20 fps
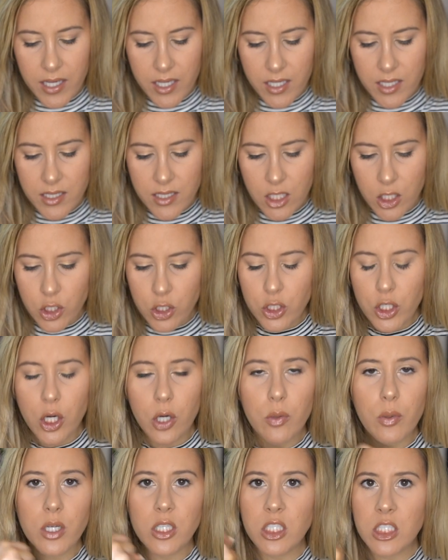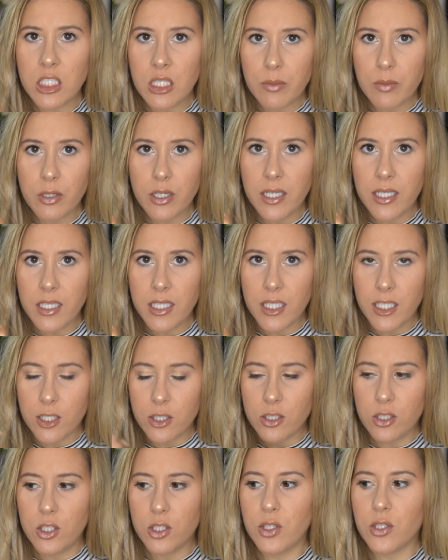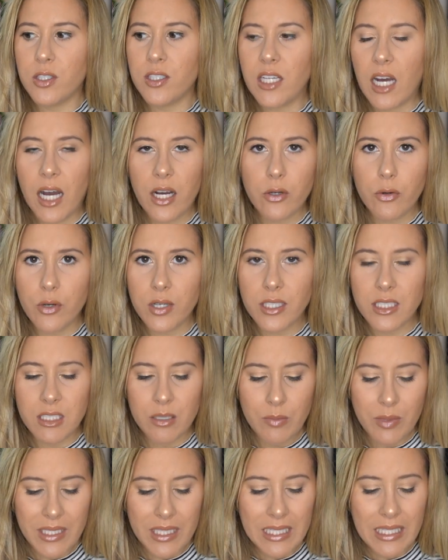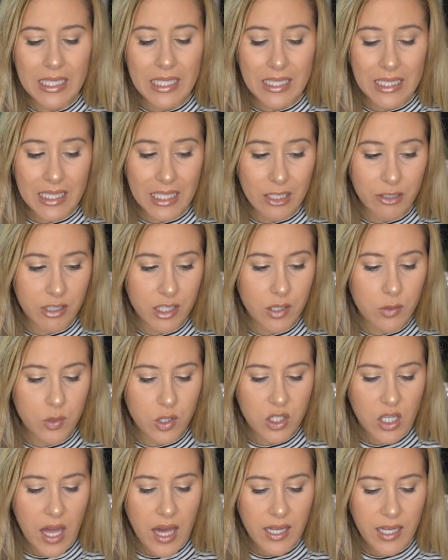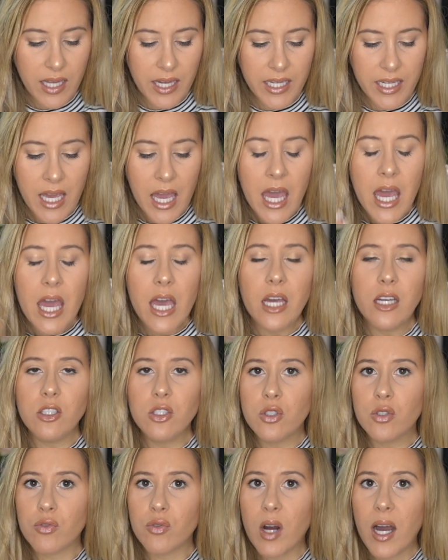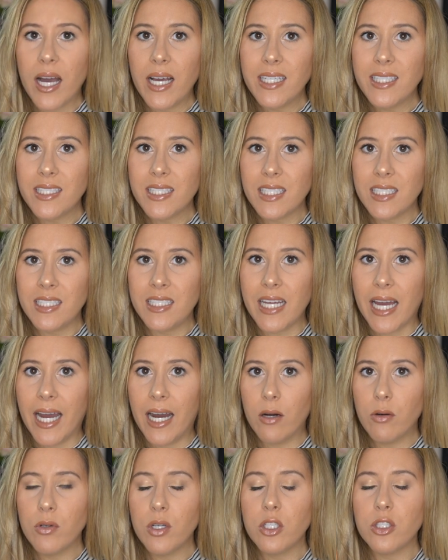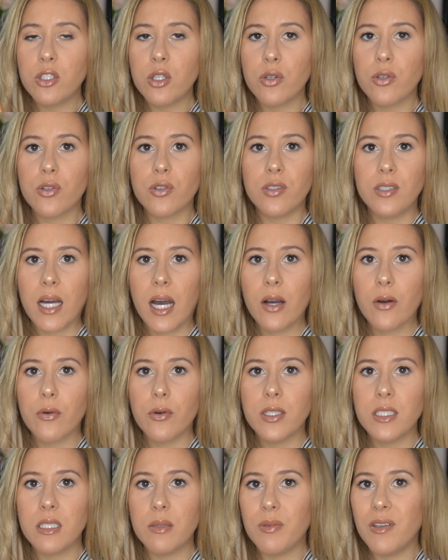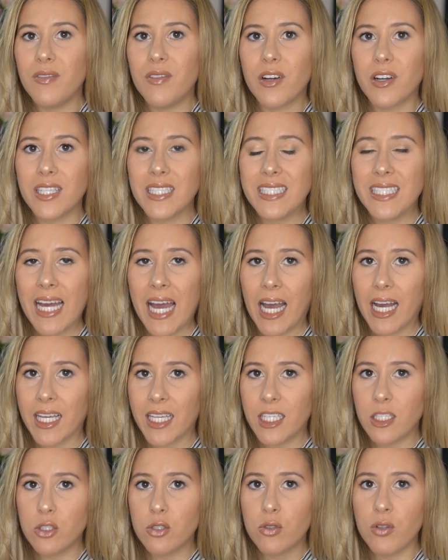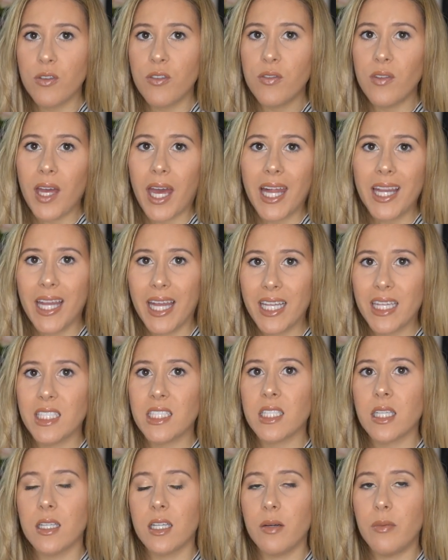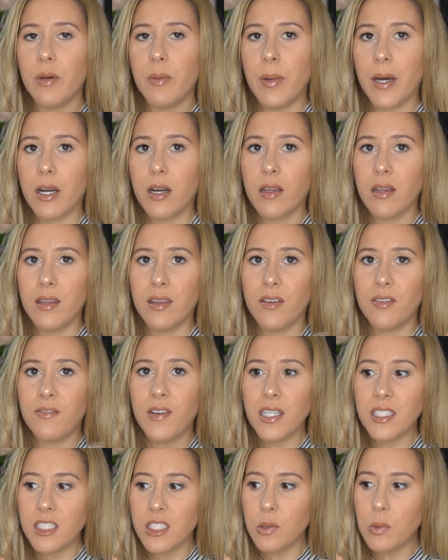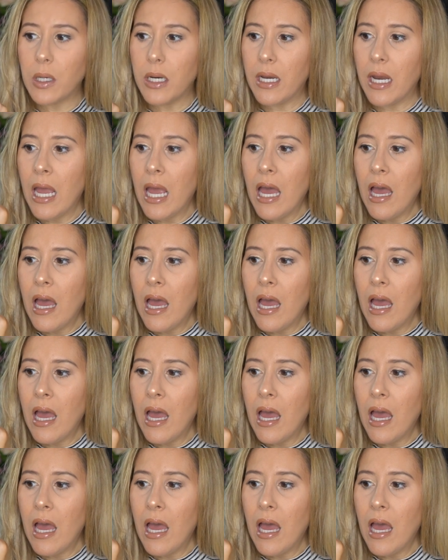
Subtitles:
is no shimmer in here, so you're not going to be glittery, which I like. It dries down, so you're not going to be very tacky. Truthfully, I like this a little bit better than the Fenty one.